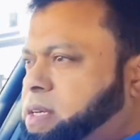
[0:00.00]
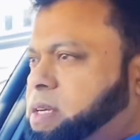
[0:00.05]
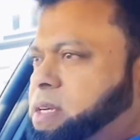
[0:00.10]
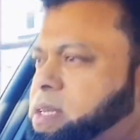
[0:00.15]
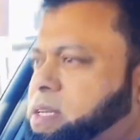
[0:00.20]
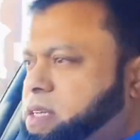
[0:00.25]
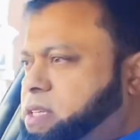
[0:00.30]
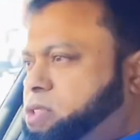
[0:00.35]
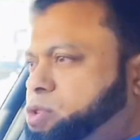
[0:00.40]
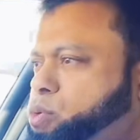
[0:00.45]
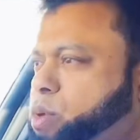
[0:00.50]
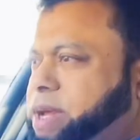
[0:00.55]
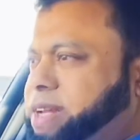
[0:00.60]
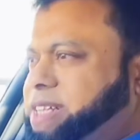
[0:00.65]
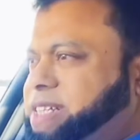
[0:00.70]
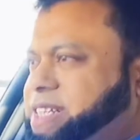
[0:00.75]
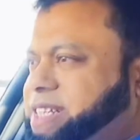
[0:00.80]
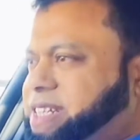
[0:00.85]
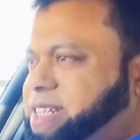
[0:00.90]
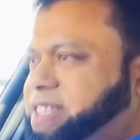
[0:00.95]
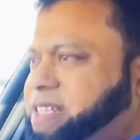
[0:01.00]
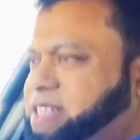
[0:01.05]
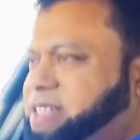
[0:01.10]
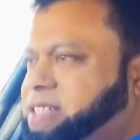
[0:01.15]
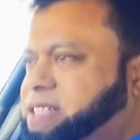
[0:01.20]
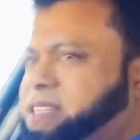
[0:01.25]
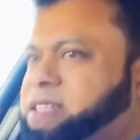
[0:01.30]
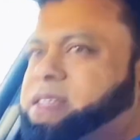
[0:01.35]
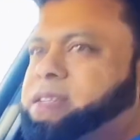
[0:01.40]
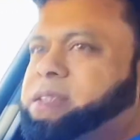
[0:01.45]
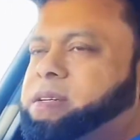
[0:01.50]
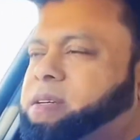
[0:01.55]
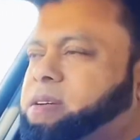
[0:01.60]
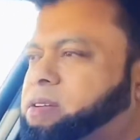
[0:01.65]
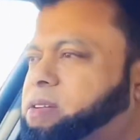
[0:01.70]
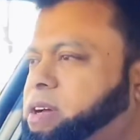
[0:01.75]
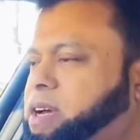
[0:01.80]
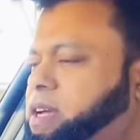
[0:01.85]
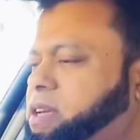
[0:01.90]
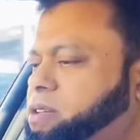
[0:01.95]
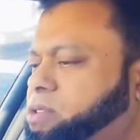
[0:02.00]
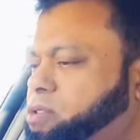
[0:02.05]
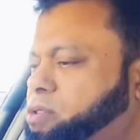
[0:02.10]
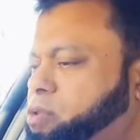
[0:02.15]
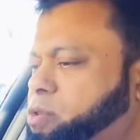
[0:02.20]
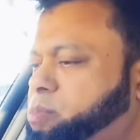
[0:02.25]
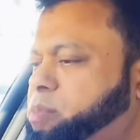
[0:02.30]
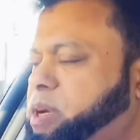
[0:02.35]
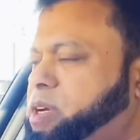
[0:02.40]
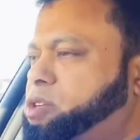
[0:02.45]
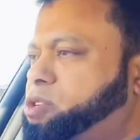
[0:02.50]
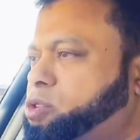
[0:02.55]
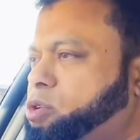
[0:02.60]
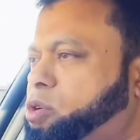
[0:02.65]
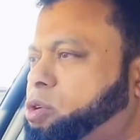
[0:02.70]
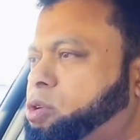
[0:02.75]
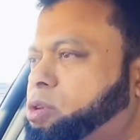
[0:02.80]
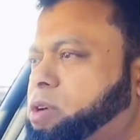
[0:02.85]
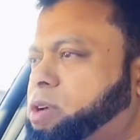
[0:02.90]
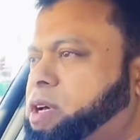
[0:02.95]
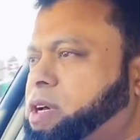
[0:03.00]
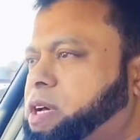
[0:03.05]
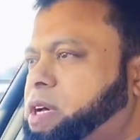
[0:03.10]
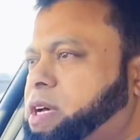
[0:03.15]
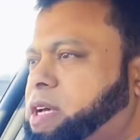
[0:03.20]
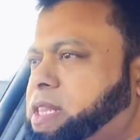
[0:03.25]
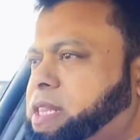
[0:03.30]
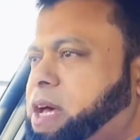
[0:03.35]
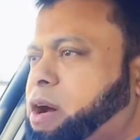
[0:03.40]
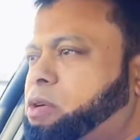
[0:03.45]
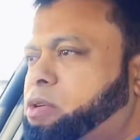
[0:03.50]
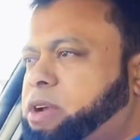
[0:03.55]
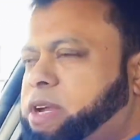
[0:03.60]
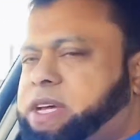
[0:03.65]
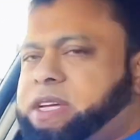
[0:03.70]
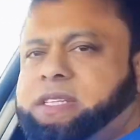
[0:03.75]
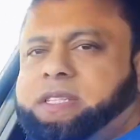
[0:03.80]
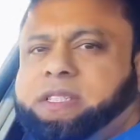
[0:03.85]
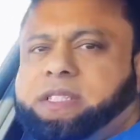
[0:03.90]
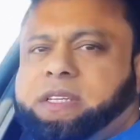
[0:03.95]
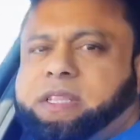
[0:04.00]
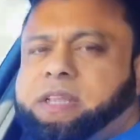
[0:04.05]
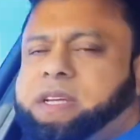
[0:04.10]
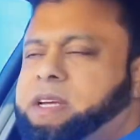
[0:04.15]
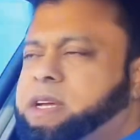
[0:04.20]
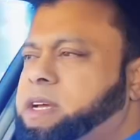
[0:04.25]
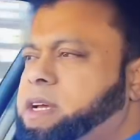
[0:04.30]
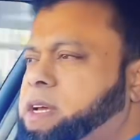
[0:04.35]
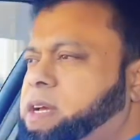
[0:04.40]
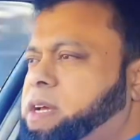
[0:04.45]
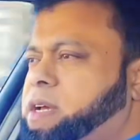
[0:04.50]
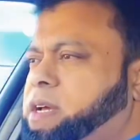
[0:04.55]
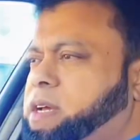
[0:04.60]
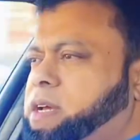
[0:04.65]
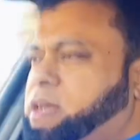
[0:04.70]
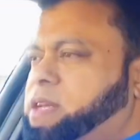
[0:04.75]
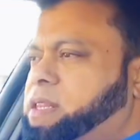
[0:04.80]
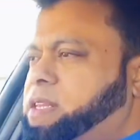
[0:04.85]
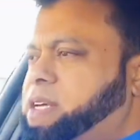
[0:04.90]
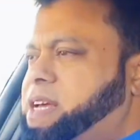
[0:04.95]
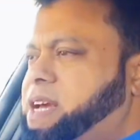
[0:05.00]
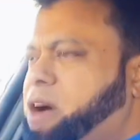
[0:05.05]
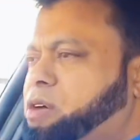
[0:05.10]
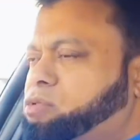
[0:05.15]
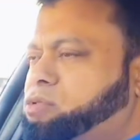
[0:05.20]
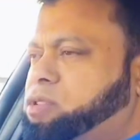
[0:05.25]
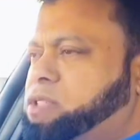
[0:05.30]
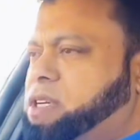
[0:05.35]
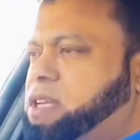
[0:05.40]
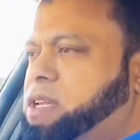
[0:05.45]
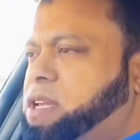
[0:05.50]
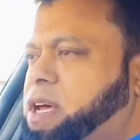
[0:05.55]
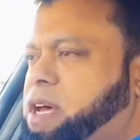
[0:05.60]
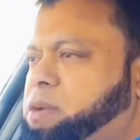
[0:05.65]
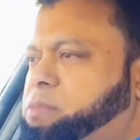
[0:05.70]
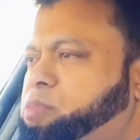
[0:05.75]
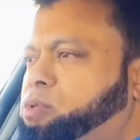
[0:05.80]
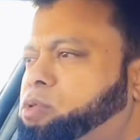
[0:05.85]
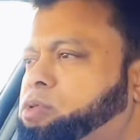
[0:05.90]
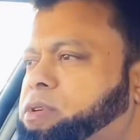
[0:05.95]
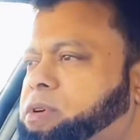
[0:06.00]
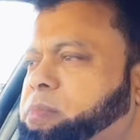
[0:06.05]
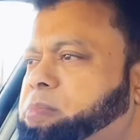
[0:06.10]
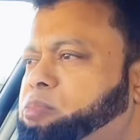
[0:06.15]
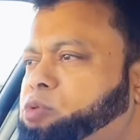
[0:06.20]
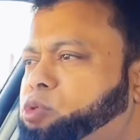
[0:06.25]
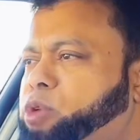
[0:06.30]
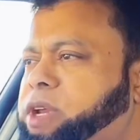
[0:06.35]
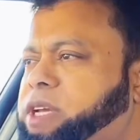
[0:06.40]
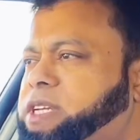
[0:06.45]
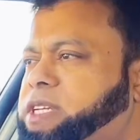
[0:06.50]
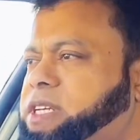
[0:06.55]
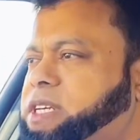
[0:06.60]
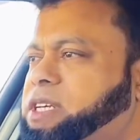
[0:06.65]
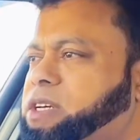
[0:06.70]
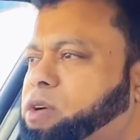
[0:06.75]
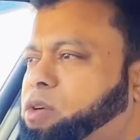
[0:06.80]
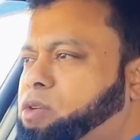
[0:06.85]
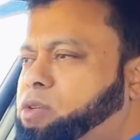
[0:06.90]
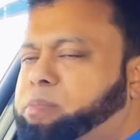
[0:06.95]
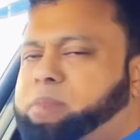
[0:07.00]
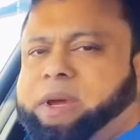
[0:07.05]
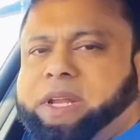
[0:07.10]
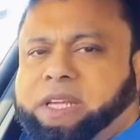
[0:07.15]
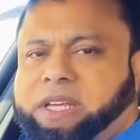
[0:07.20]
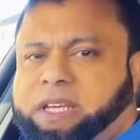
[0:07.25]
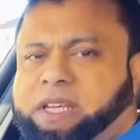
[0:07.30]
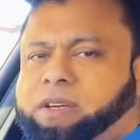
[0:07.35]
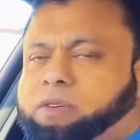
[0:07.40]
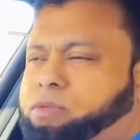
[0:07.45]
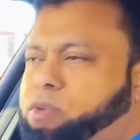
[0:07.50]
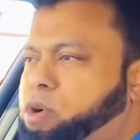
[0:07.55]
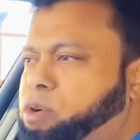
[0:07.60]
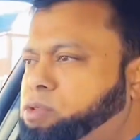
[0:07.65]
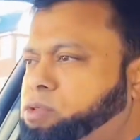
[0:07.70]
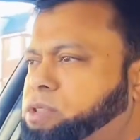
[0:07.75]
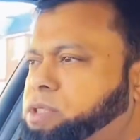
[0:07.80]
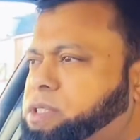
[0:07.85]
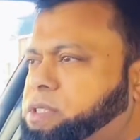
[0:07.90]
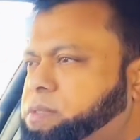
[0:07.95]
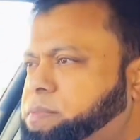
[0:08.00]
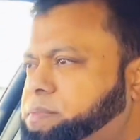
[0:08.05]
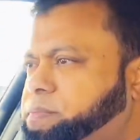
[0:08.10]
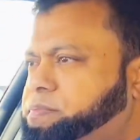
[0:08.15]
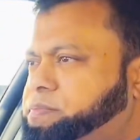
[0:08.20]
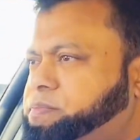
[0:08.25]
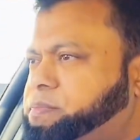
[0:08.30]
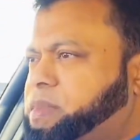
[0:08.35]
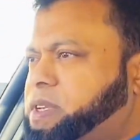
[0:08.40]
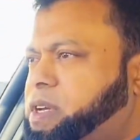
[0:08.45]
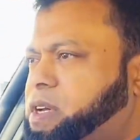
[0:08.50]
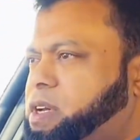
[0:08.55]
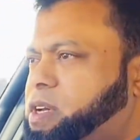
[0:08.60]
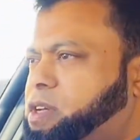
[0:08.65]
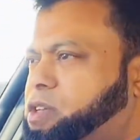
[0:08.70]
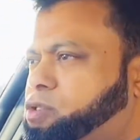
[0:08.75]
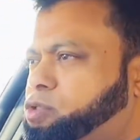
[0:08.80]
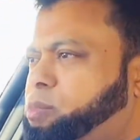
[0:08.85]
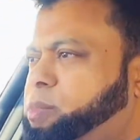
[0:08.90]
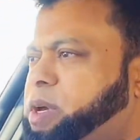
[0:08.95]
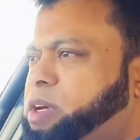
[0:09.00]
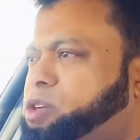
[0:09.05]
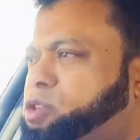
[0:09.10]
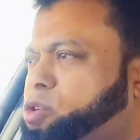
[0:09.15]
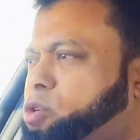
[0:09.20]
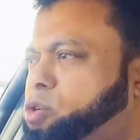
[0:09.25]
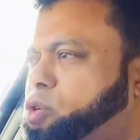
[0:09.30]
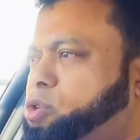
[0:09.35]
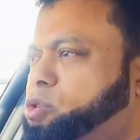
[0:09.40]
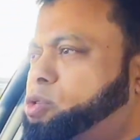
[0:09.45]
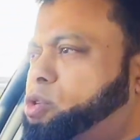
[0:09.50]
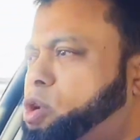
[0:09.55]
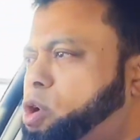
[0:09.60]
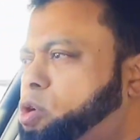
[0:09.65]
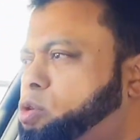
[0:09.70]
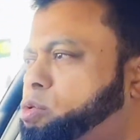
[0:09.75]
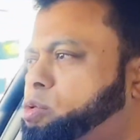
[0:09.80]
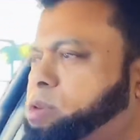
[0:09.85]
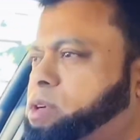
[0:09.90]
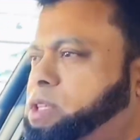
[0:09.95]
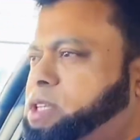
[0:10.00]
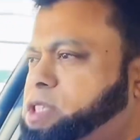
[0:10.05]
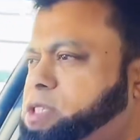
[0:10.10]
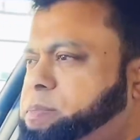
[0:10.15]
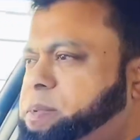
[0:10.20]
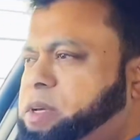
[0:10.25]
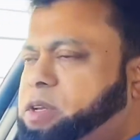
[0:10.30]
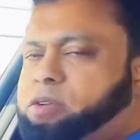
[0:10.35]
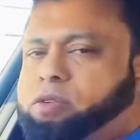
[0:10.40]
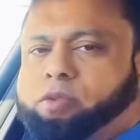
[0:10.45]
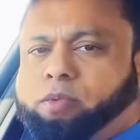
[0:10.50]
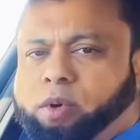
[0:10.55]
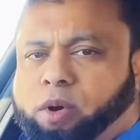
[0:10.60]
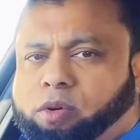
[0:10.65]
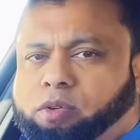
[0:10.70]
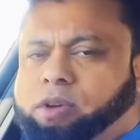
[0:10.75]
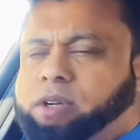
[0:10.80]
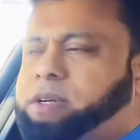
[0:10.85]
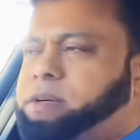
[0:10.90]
It's 20. Okay, so make sure. Nowadays, the council had put 20 on many roads. So make sure you know the speed of the road.